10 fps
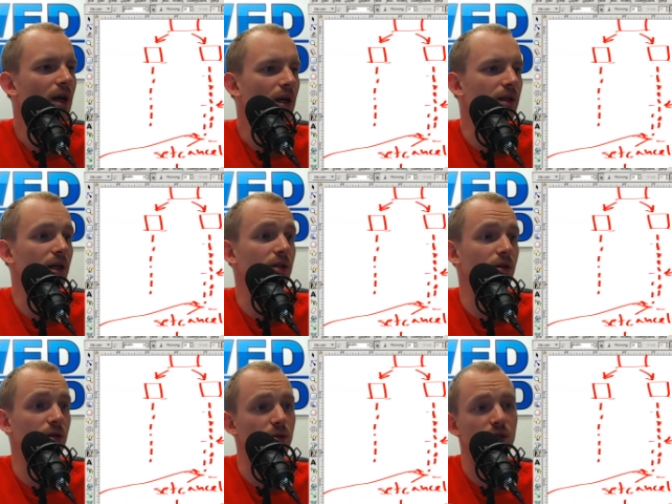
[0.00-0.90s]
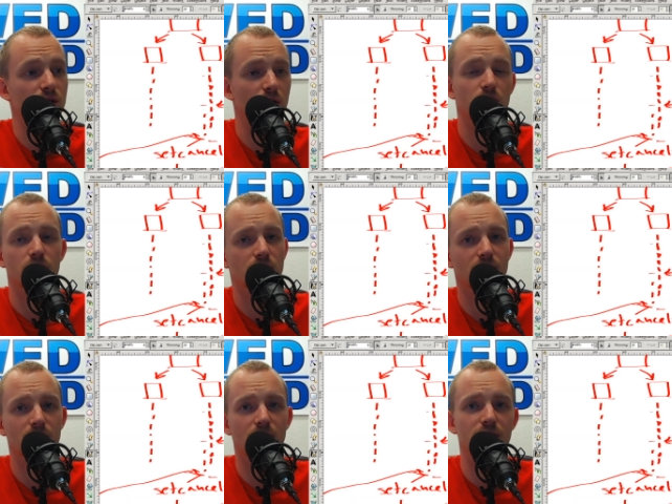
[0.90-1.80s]
then you can use asynchronous
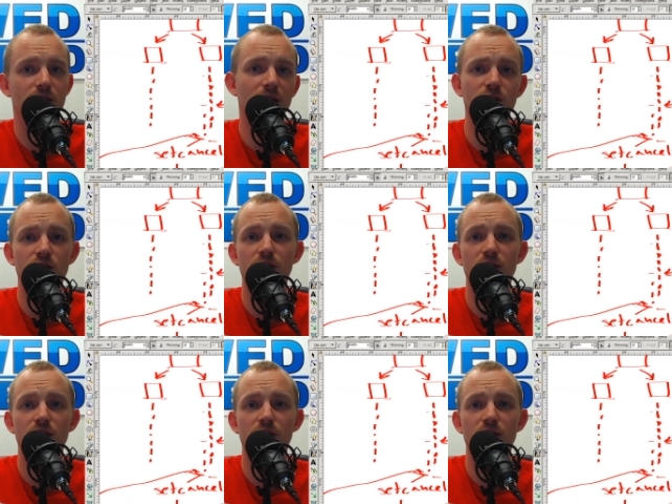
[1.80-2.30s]
cancellation.